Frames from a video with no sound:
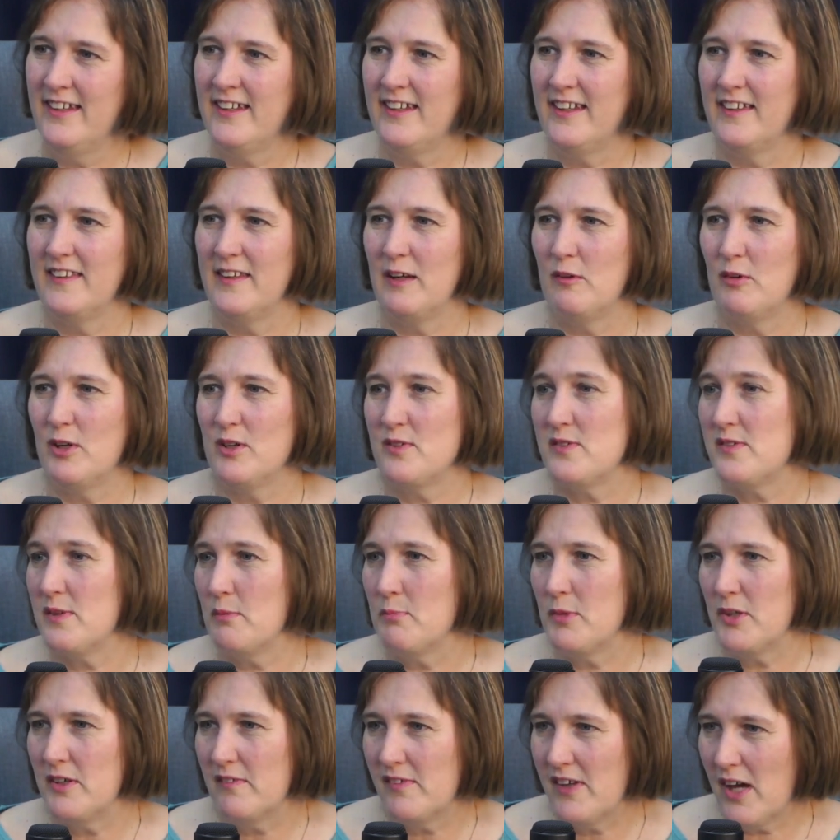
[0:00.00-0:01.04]
and they were
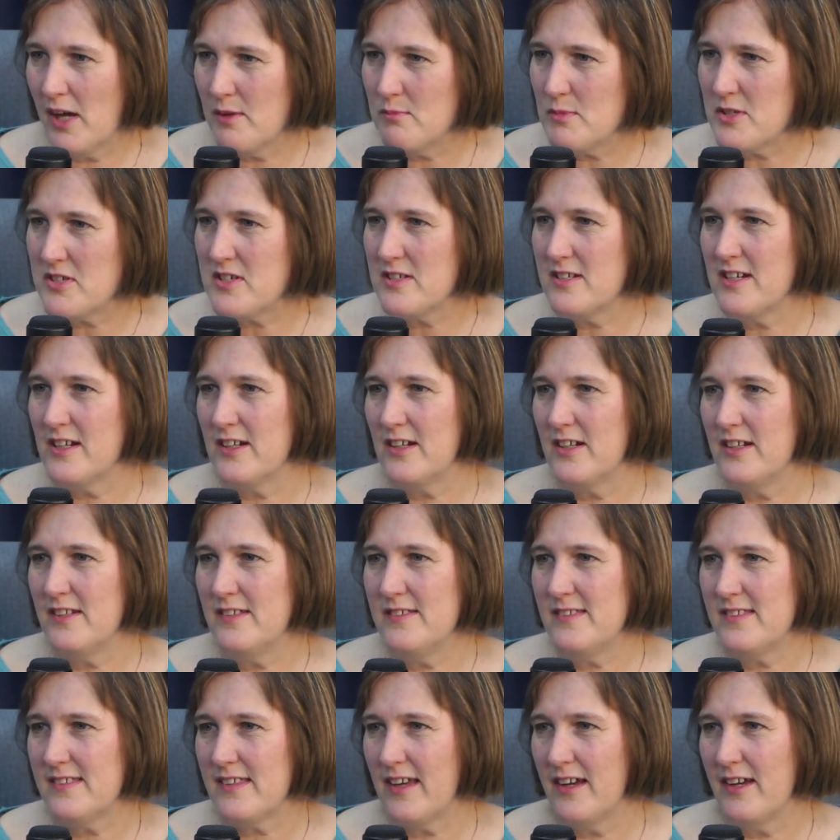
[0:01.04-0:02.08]
Assembly of God
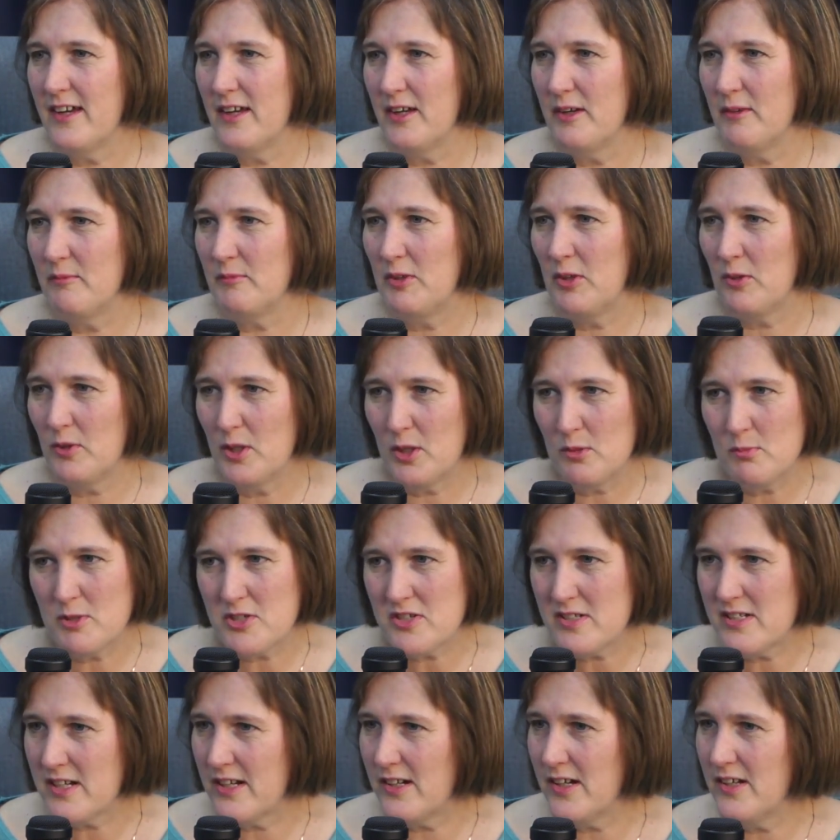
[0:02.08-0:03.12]
missionaries, career
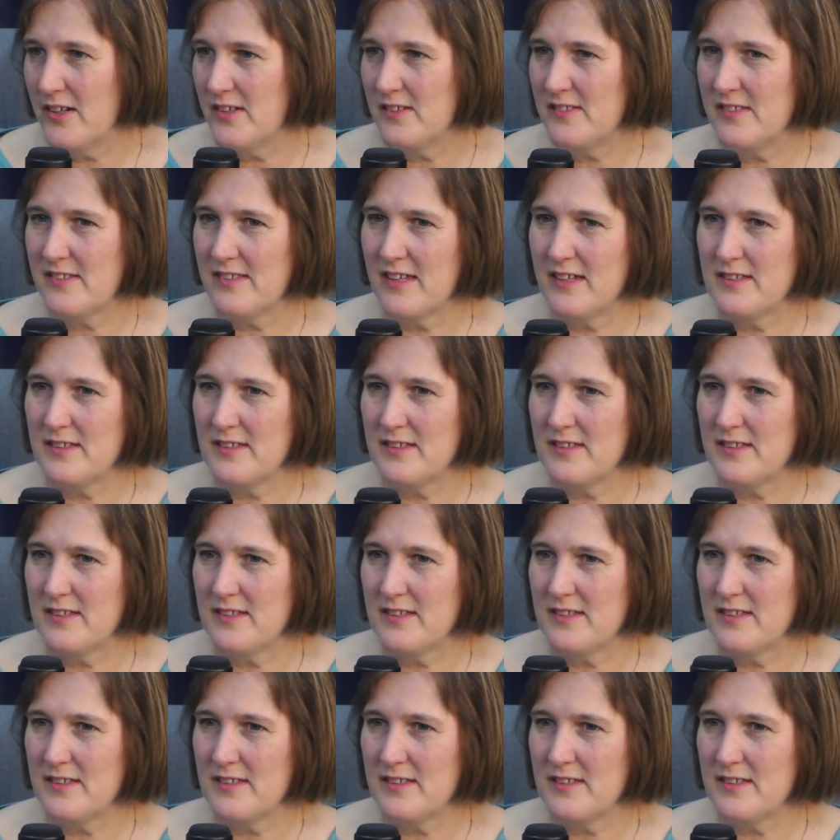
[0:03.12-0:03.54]
missionaries.